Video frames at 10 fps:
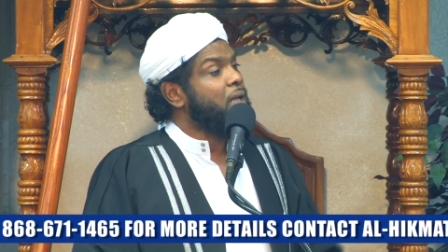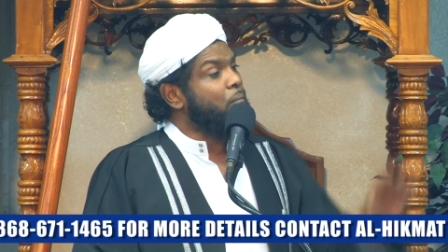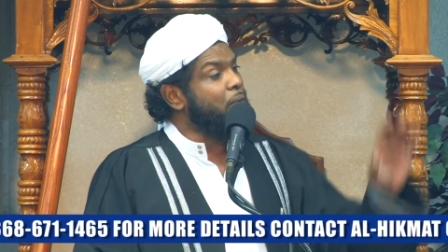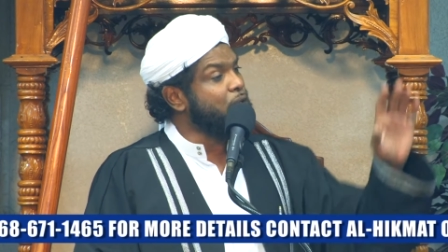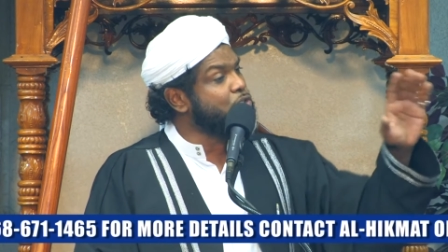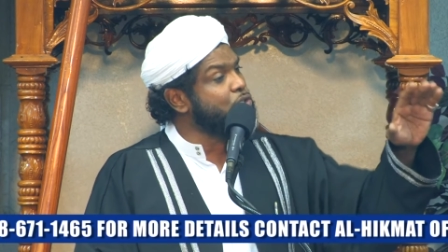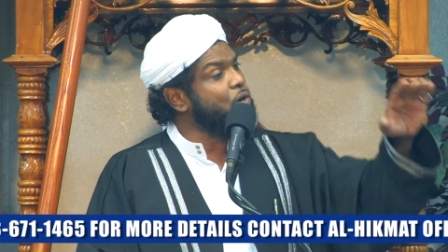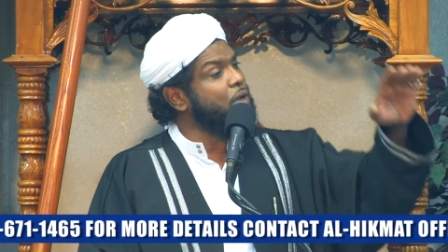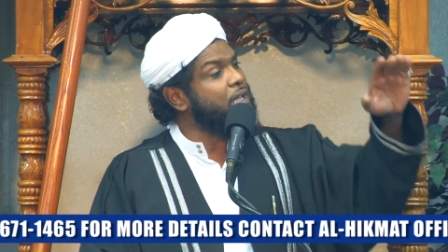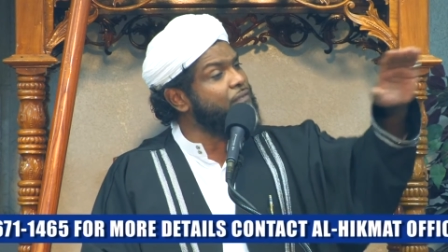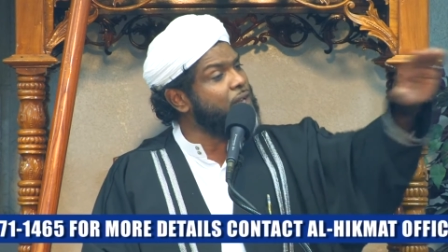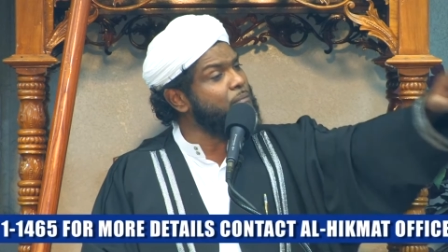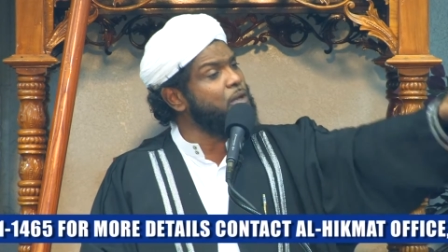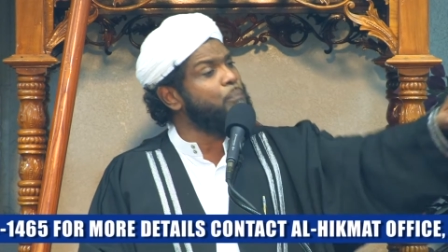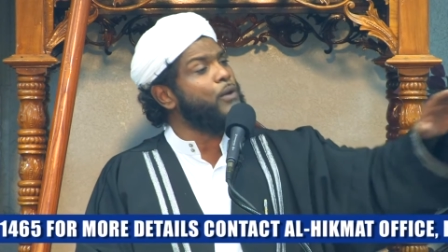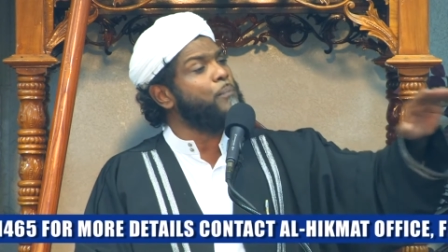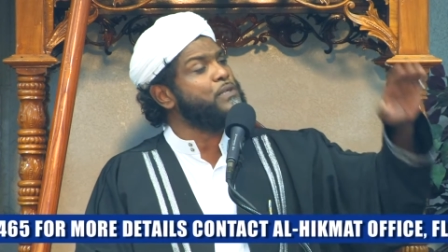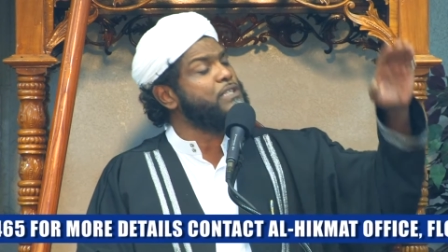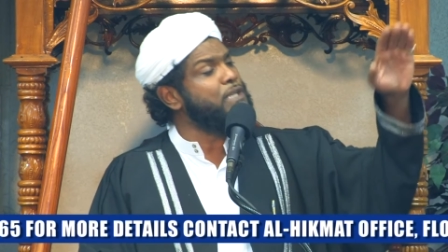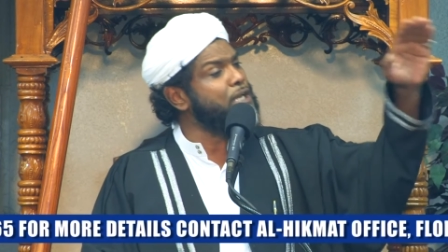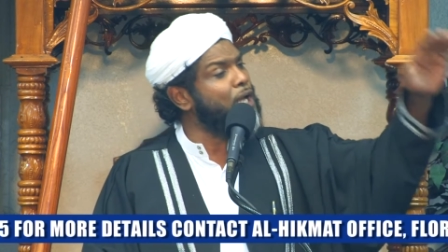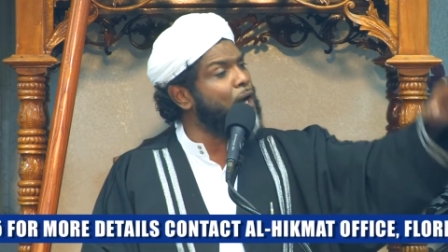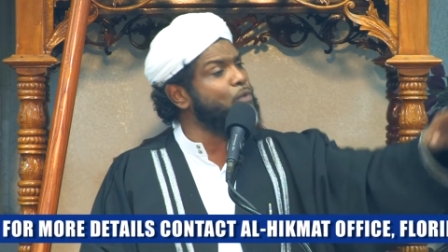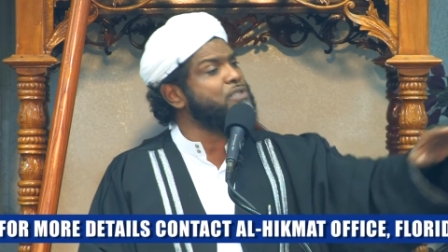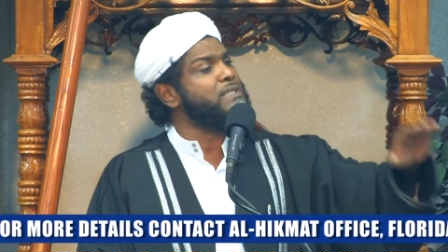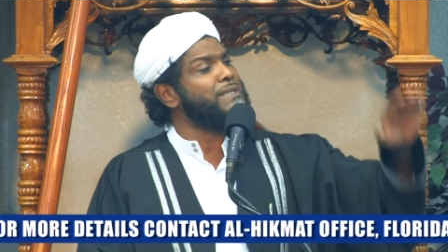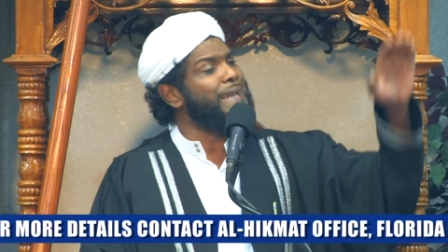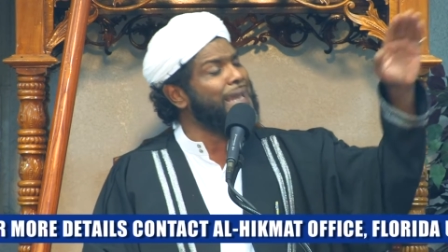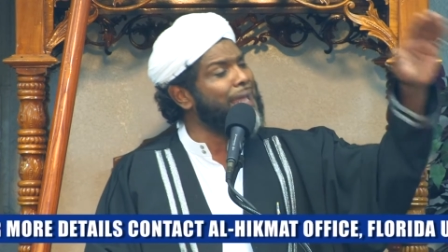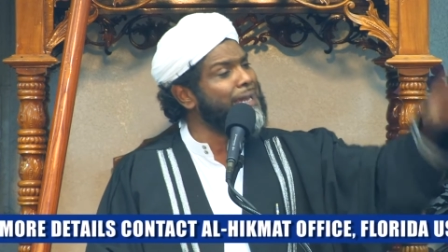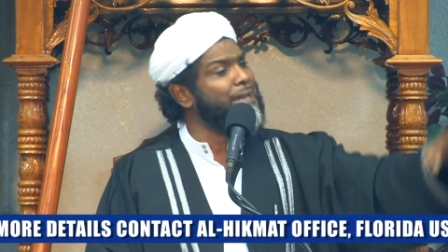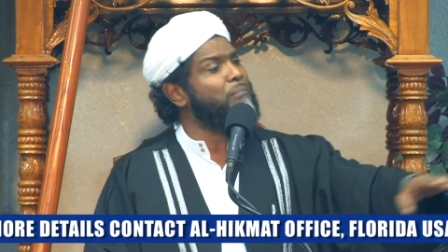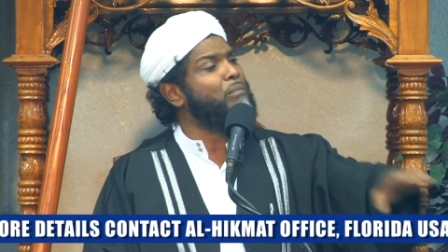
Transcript: Make sure, give them the property and the house and the land and the